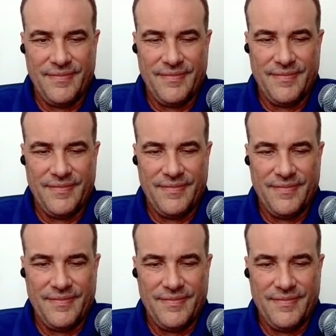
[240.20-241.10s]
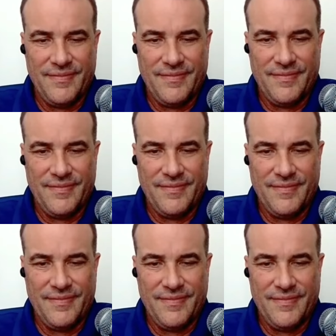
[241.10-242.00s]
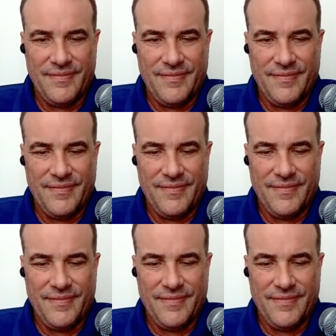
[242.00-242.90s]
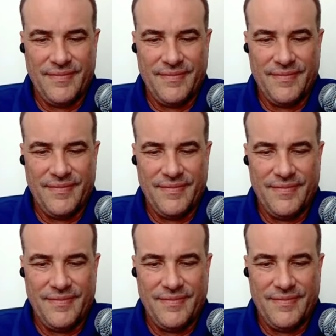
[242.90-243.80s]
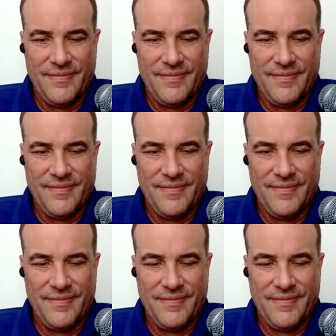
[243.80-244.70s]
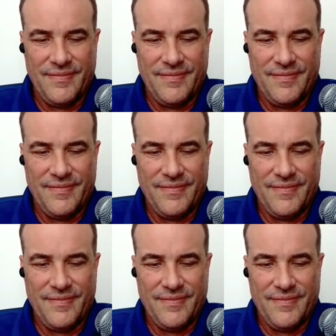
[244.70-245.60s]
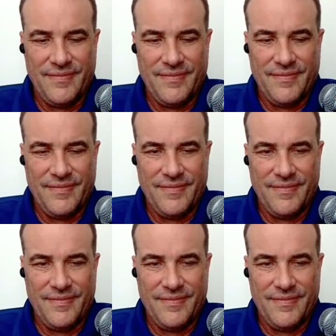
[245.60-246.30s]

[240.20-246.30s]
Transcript: The person shown says nothing.